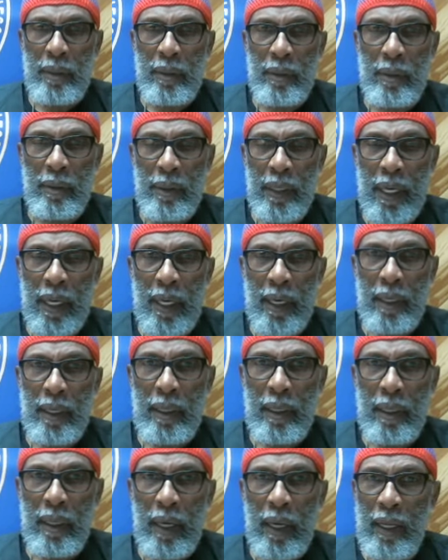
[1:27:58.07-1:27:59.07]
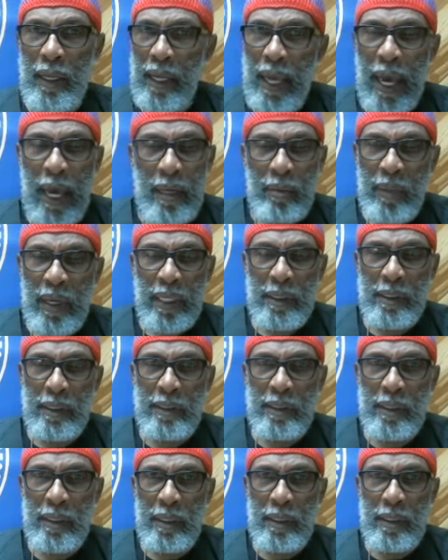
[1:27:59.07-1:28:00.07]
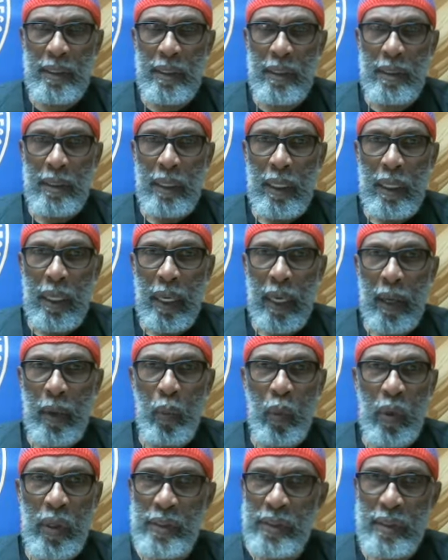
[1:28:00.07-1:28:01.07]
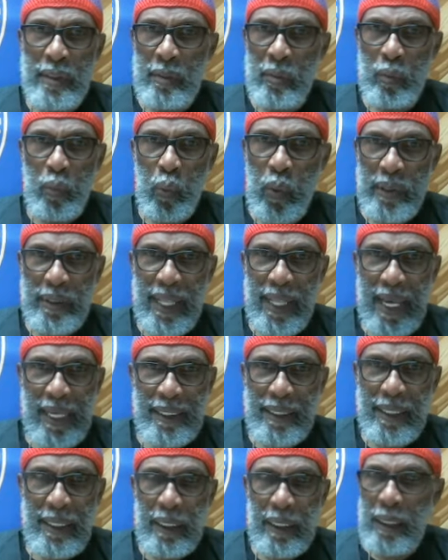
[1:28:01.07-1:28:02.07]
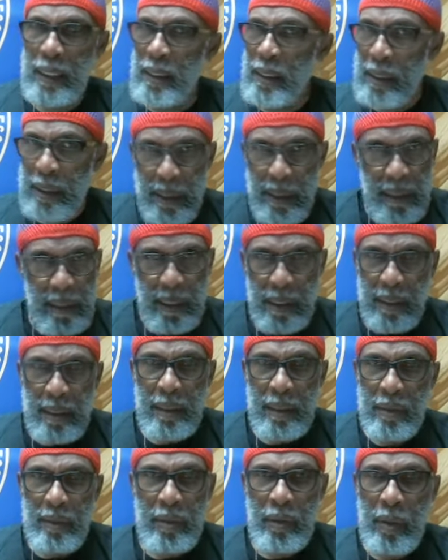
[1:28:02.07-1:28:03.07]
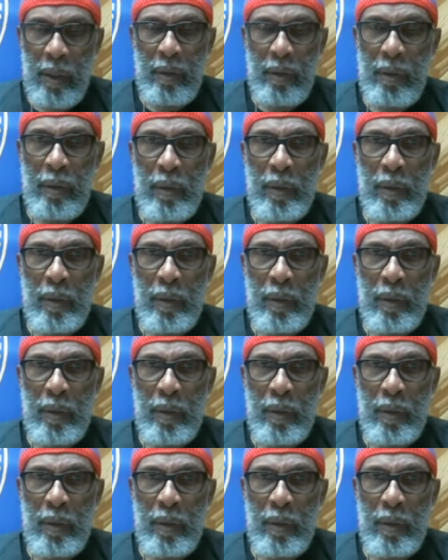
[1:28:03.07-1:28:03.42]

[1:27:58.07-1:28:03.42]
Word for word: Okay? And they got to make a decision. And once once that's done, the, the, you know,